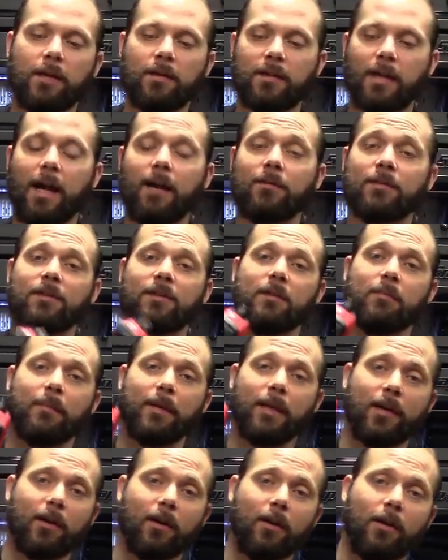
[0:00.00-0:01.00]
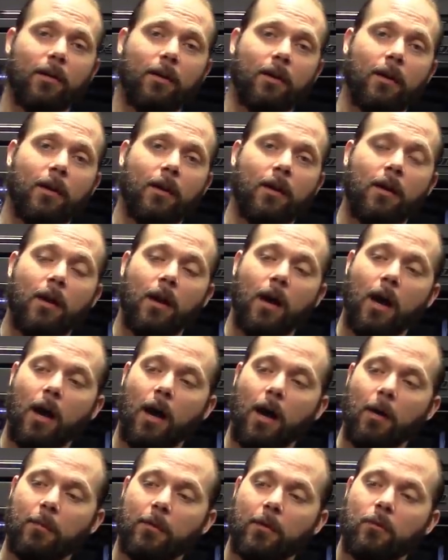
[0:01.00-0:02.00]
is obviously bigger.
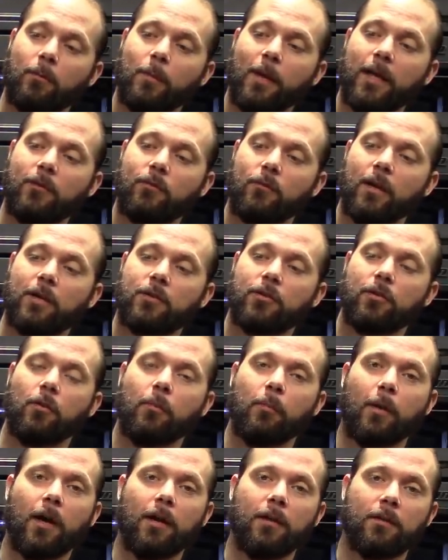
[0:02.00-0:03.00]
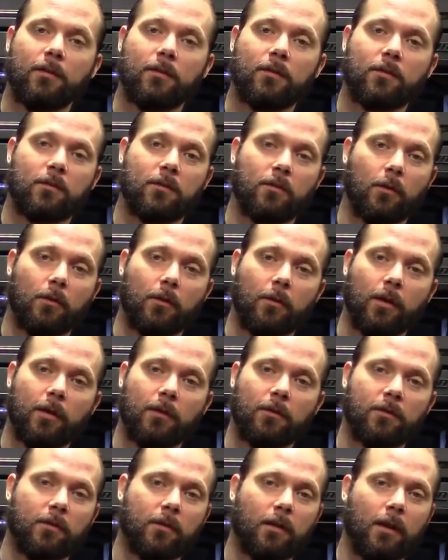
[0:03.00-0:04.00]
There's bi-directional buttons, so there
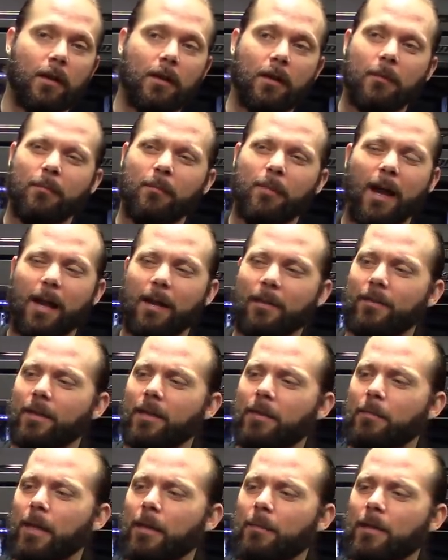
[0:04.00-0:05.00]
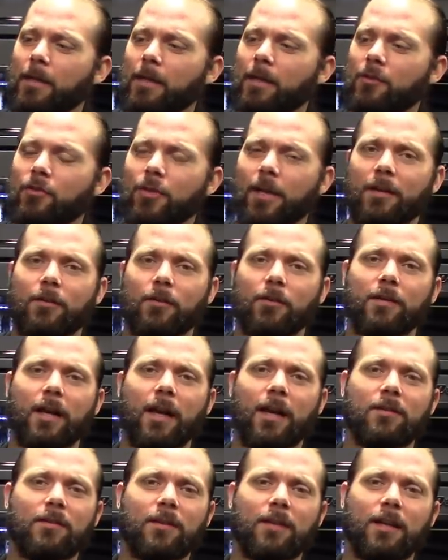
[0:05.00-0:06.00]
is, I think, maybe injector
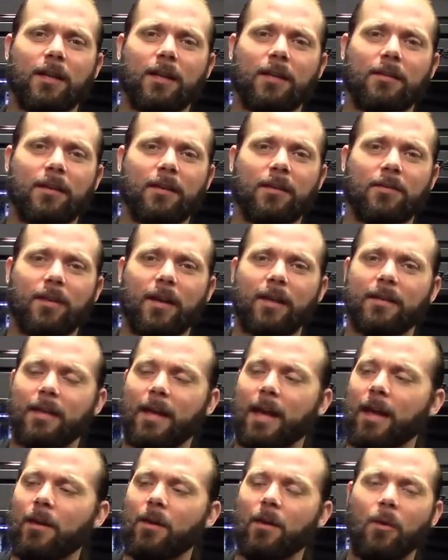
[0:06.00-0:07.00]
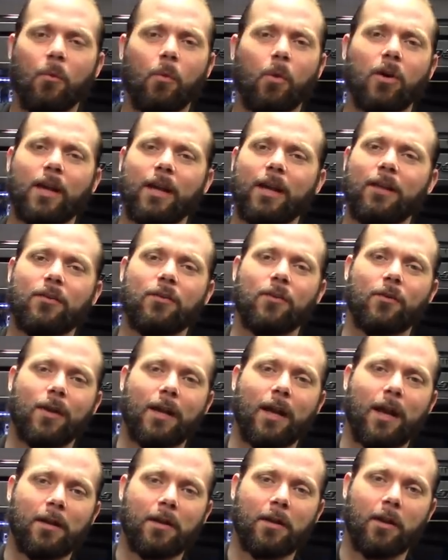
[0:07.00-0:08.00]
testing and things like that. We'll get into it
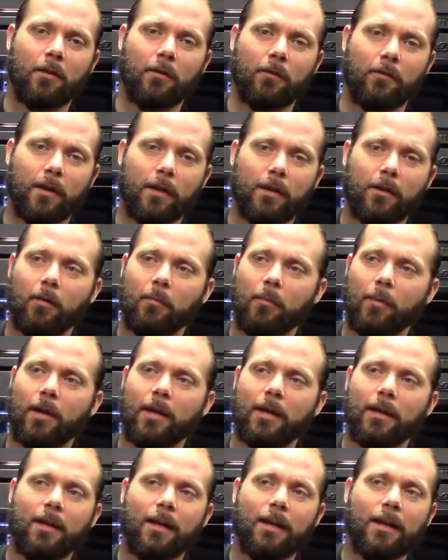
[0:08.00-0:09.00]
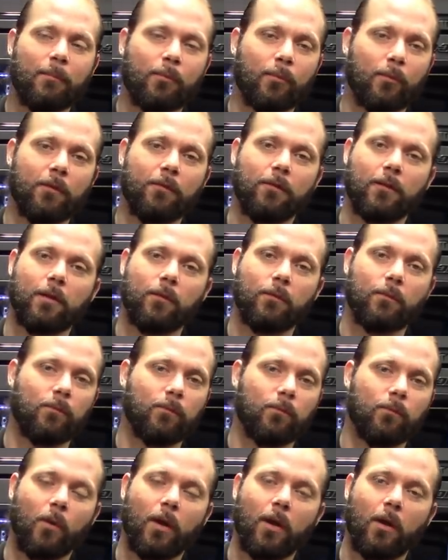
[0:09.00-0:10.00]
on another video, but briefly
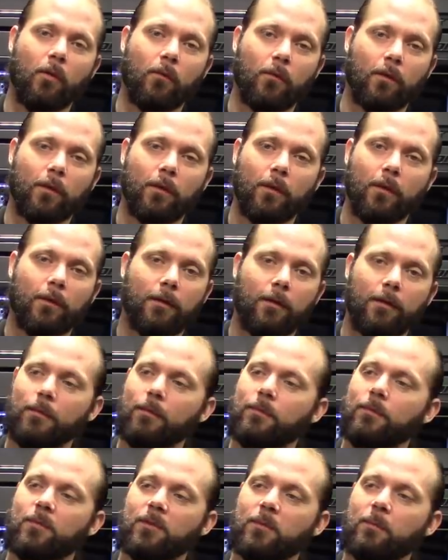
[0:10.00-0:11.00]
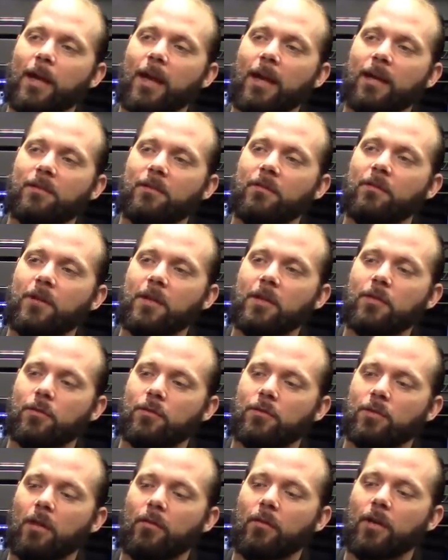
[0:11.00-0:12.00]
went over the specs and
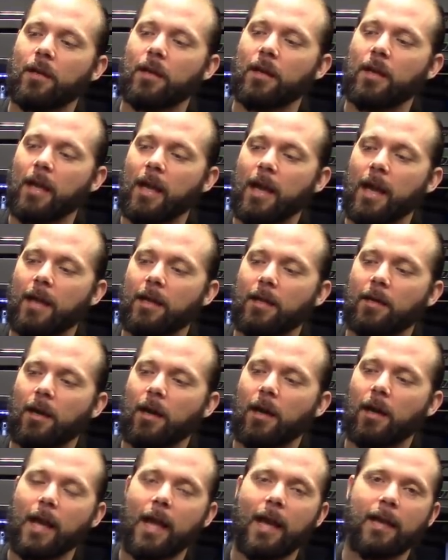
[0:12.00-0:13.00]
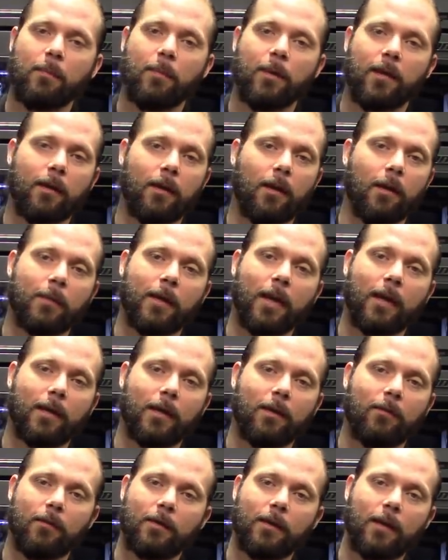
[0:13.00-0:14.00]
features of it, and had to pick it up,
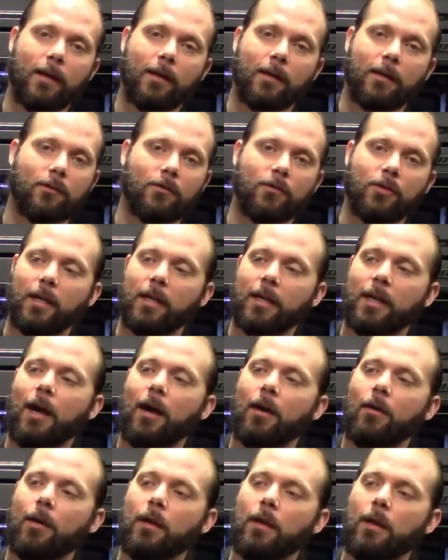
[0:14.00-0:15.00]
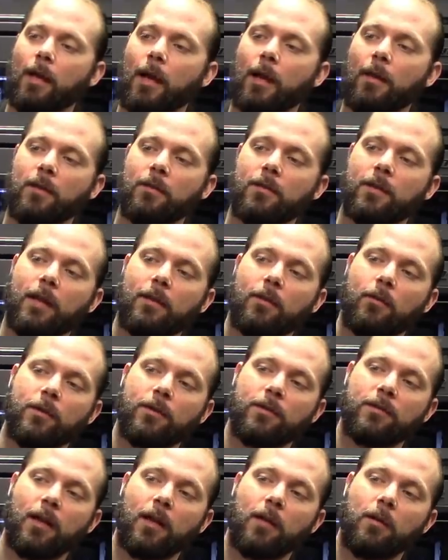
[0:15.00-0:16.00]
gotta check it out. And it's got the
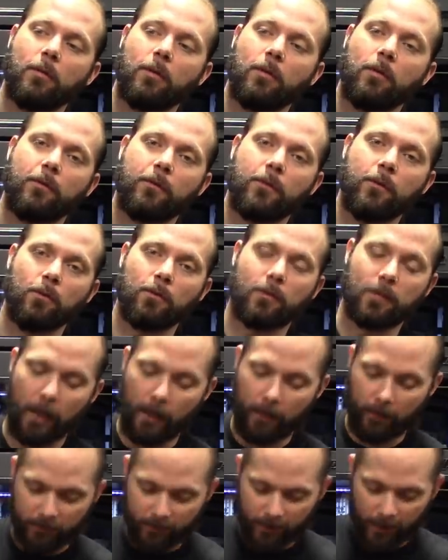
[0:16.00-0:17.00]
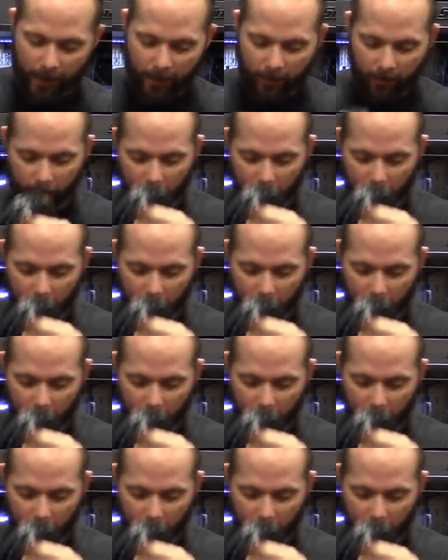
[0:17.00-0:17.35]
resettable fuse on the side, it